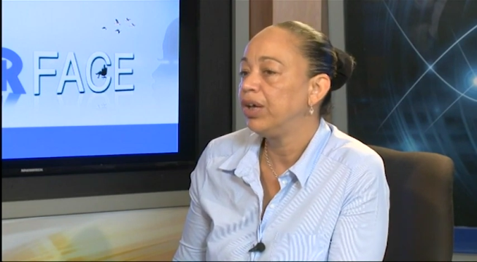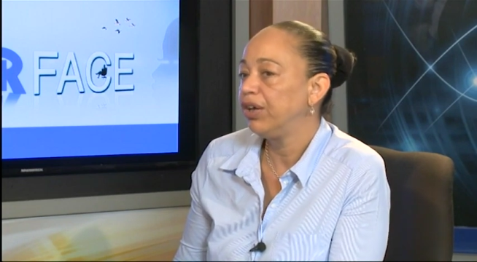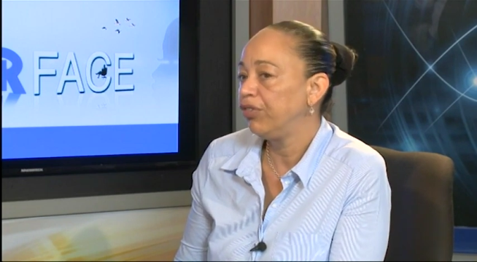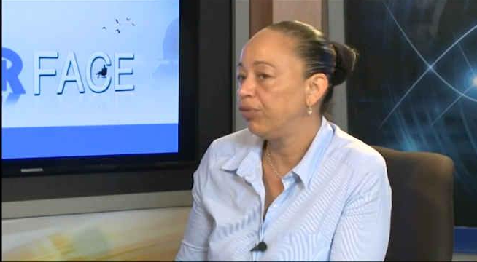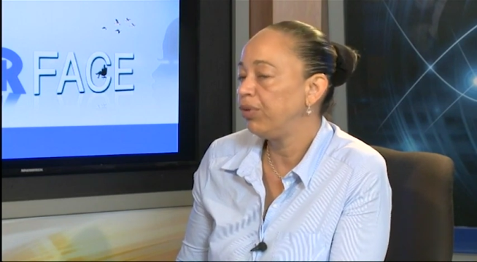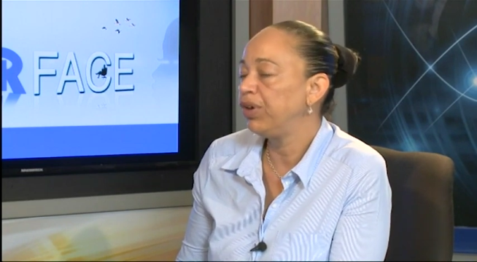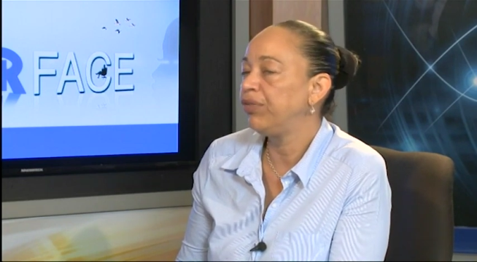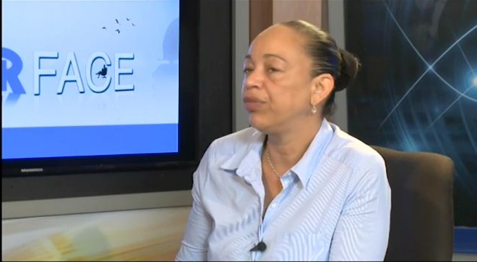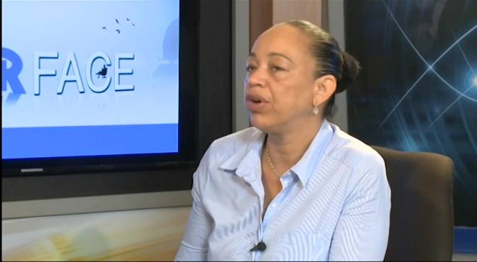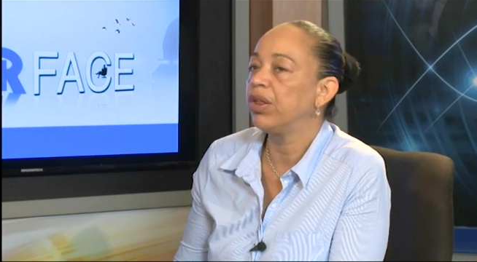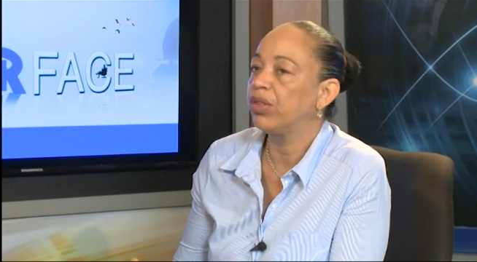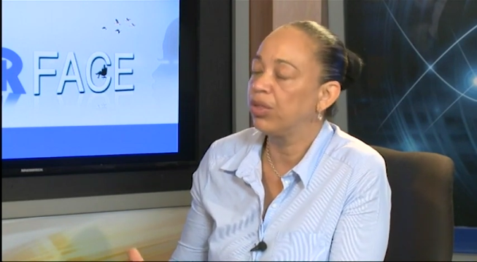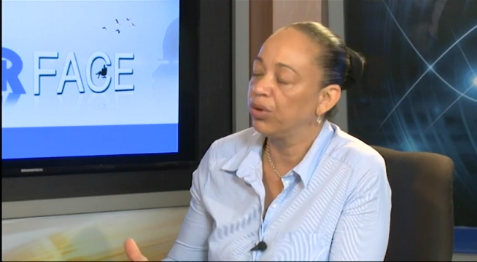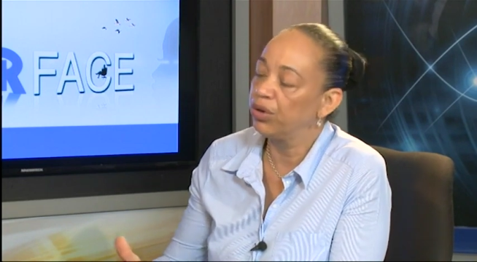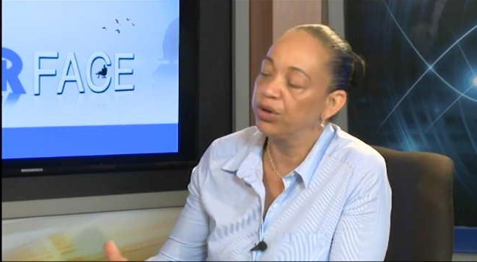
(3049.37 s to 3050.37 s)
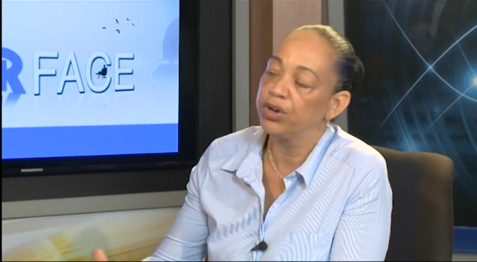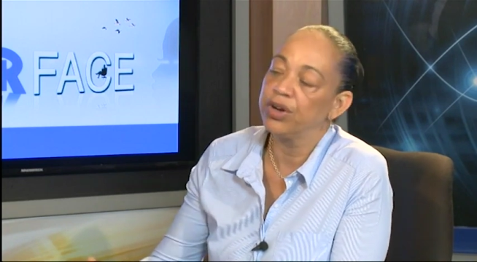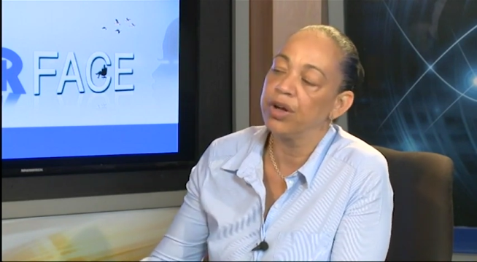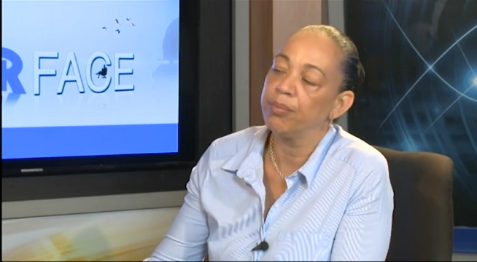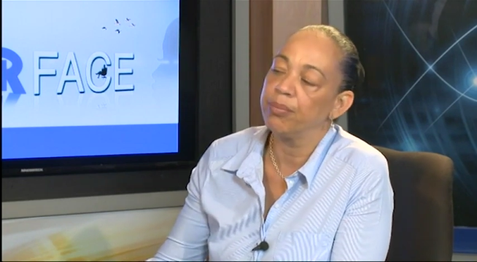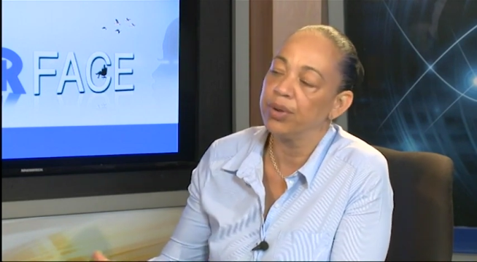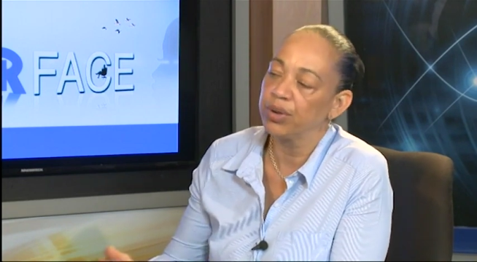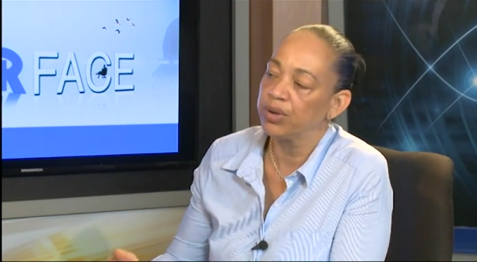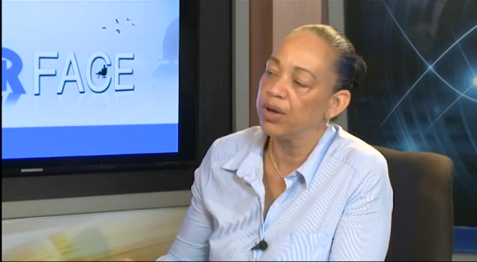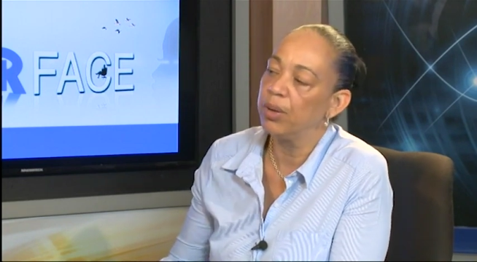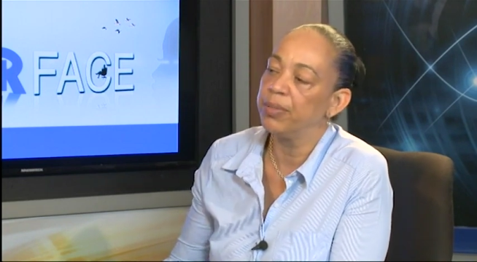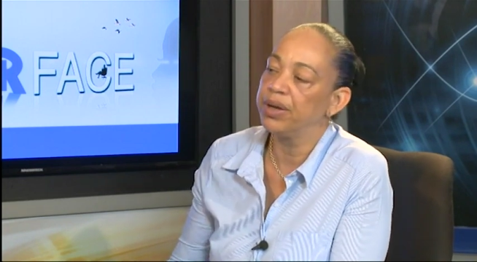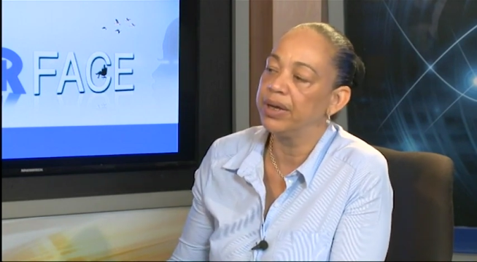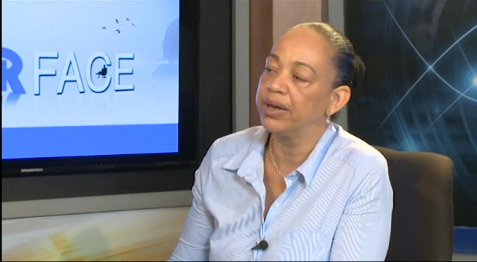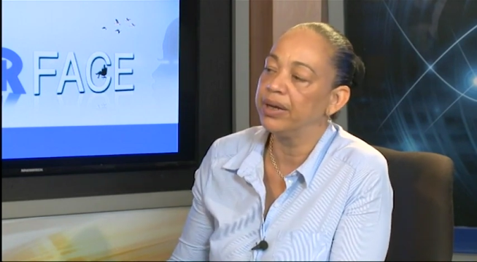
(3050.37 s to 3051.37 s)
If we've got certain numbers
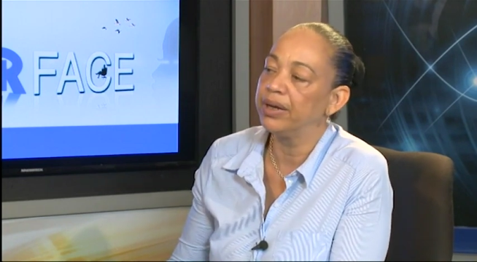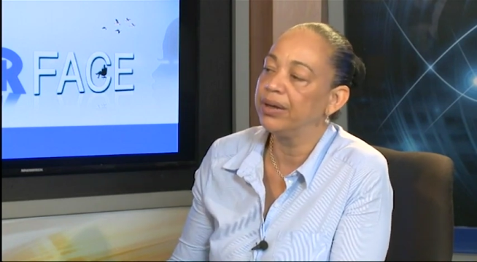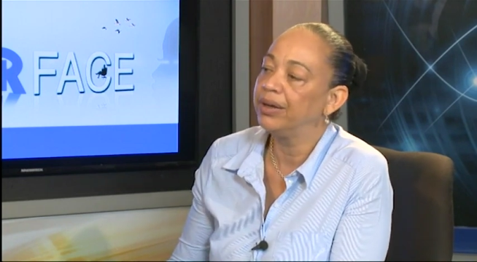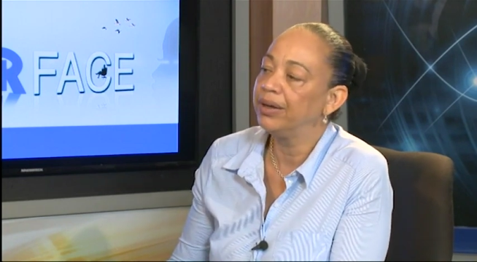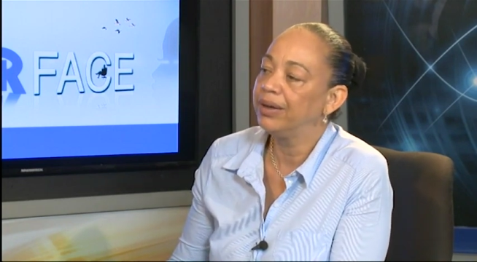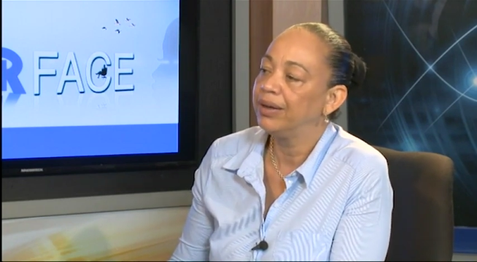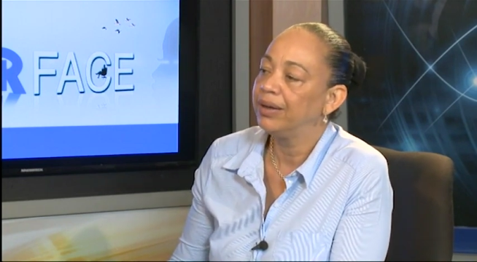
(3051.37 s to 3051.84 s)
coming in,